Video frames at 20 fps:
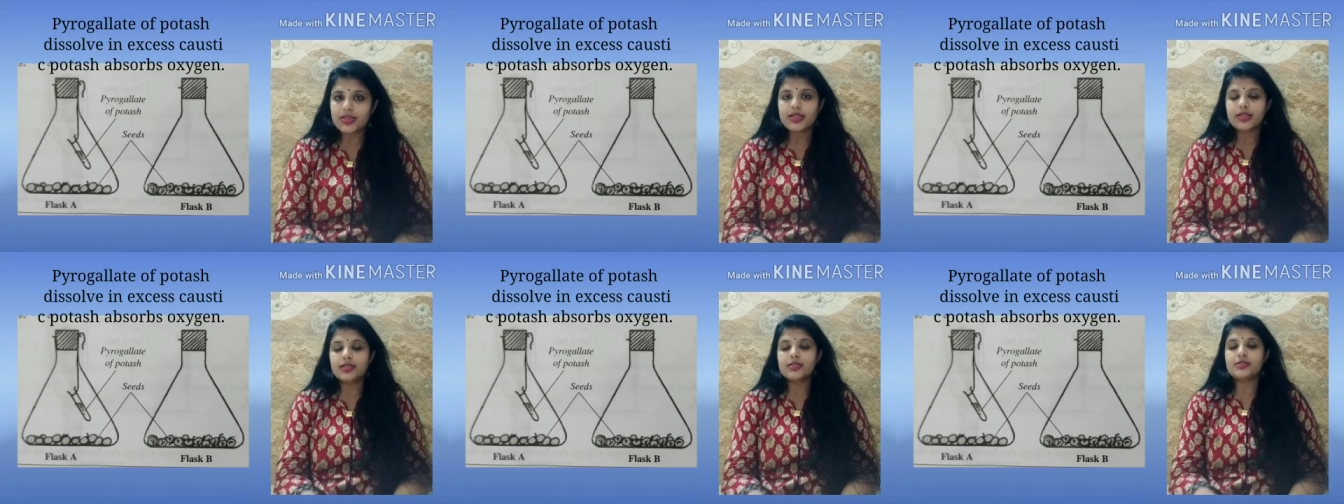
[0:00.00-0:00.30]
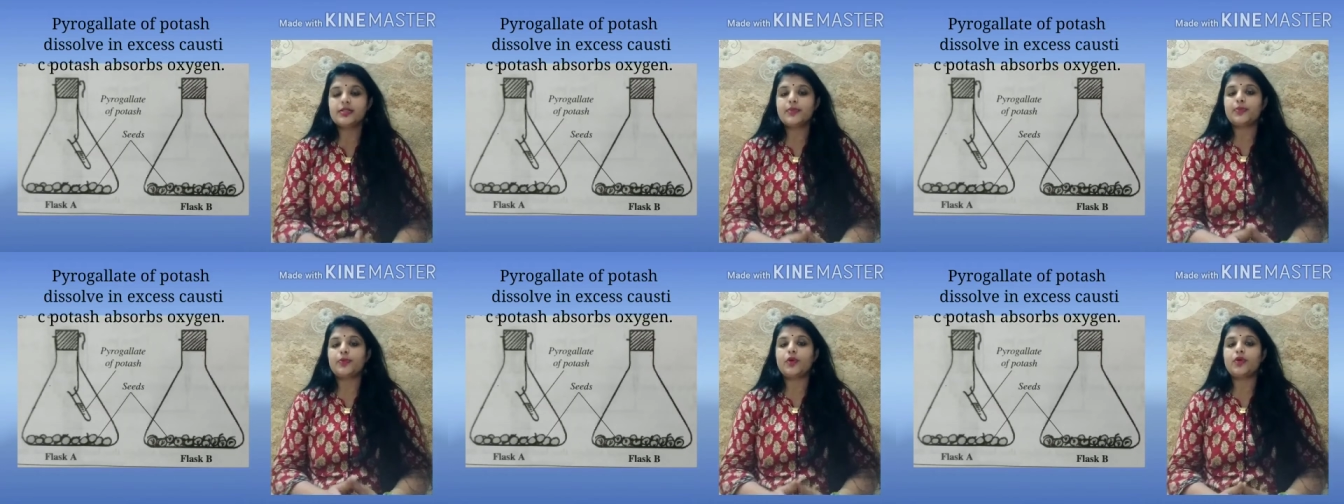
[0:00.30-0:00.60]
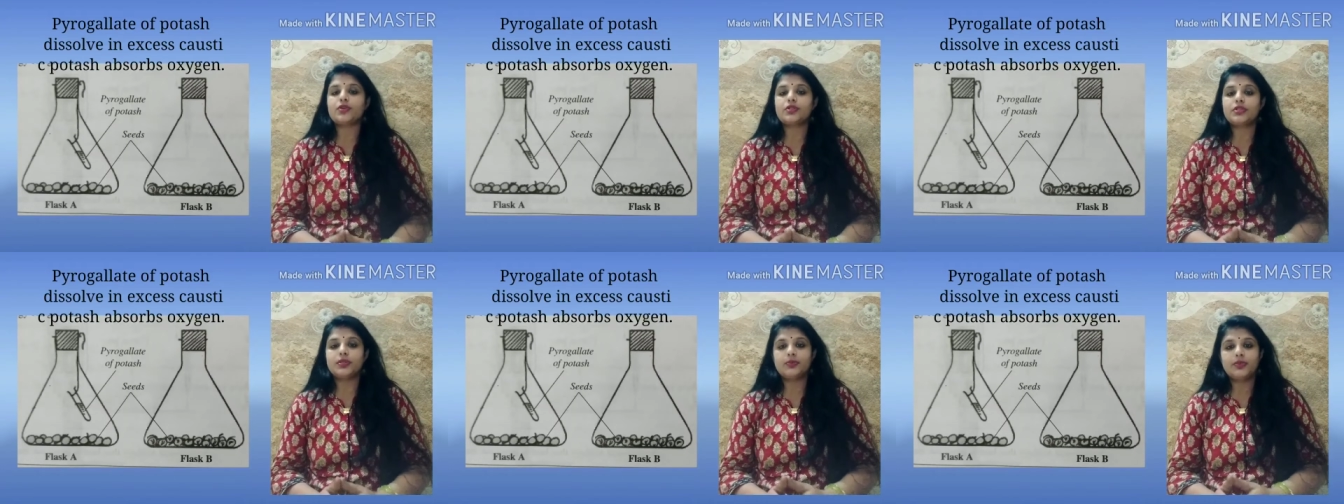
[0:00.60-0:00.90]
it is
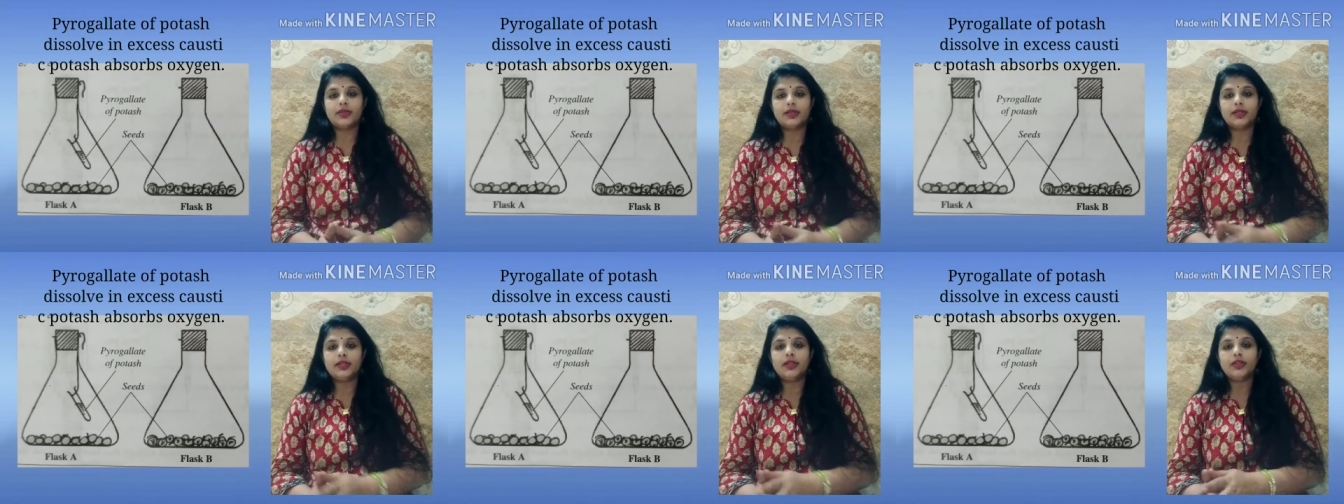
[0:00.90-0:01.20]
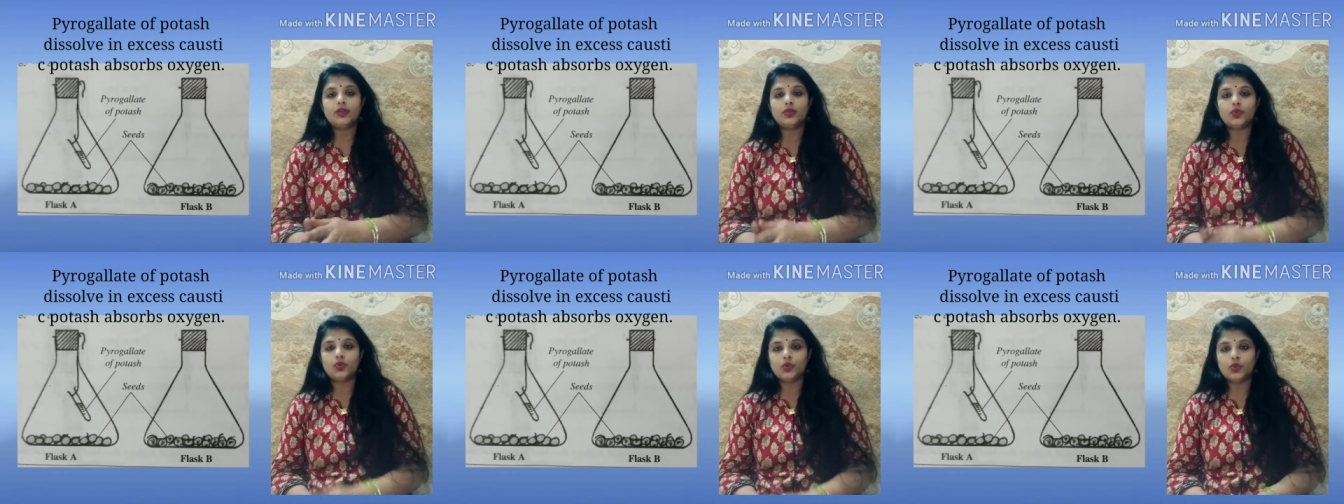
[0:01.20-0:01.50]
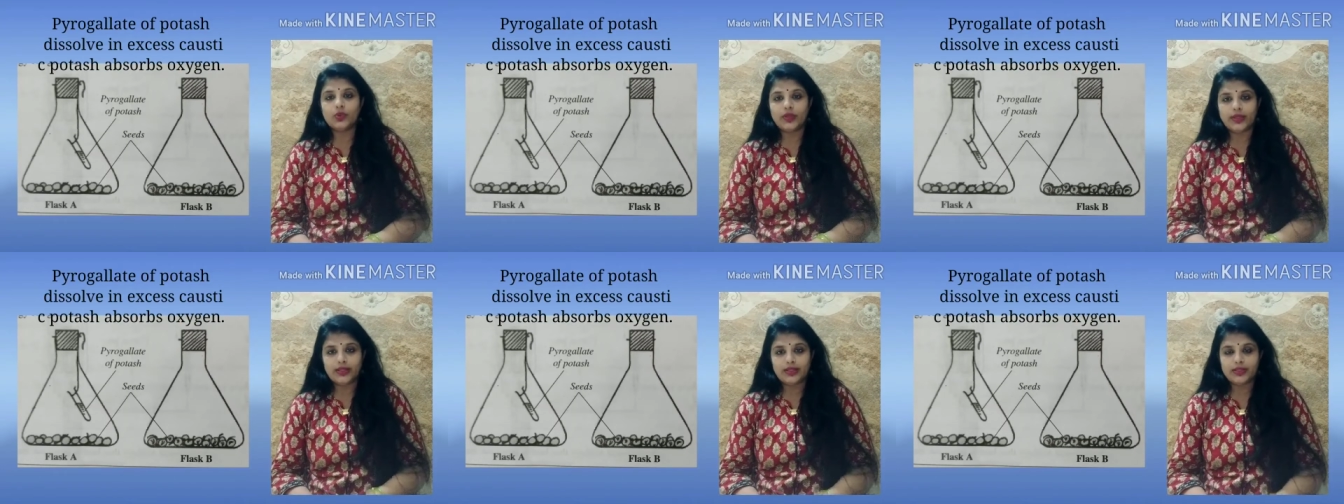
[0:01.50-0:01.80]
approximately
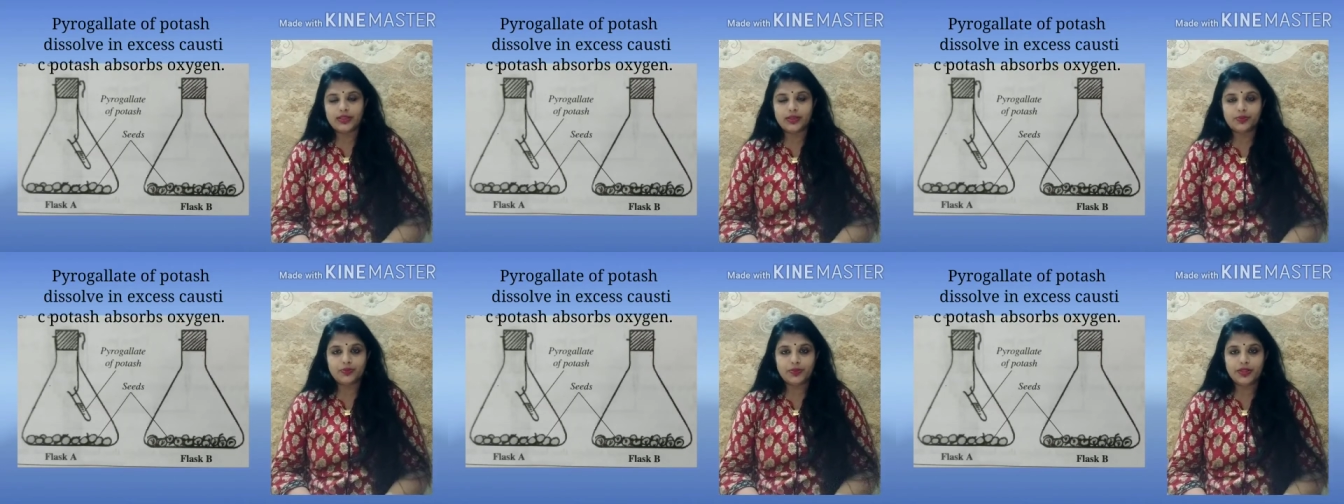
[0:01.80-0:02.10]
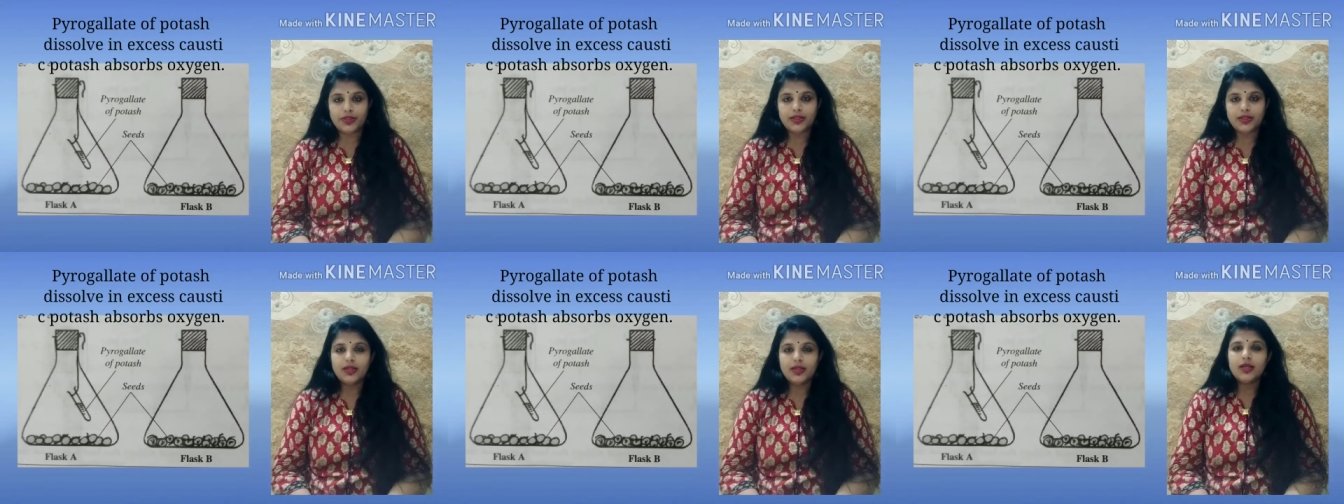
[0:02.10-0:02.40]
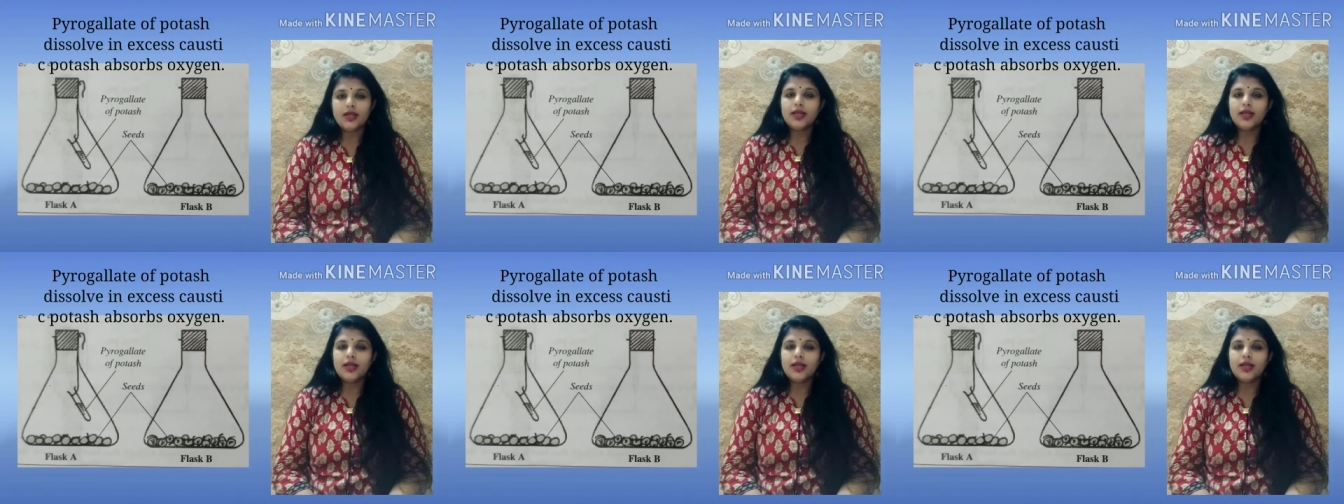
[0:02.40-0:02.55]
2 ATP.